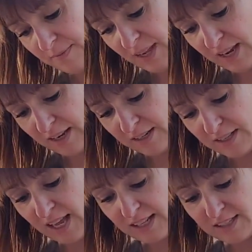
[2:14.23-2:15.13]
And
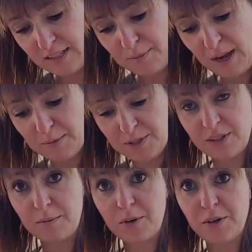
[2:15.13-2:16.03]
that's the pebbles
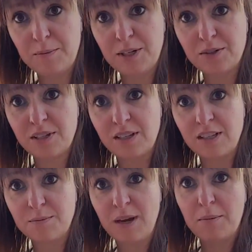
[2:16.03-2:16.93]
I'm going to be using.
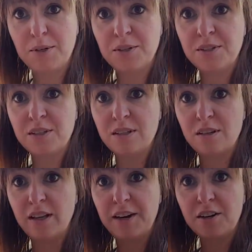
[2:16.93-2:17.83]
These pebbles,
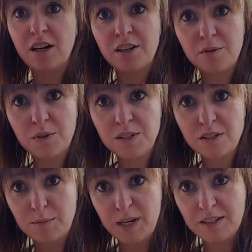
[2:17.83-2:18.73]
the lighter colored ones, are
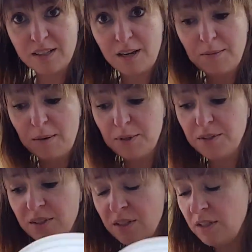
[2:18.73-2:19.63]
the bonsai
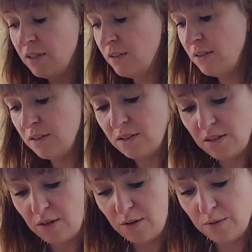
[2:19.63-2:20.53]
pebbles.
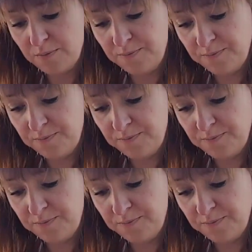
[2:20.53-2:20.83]
So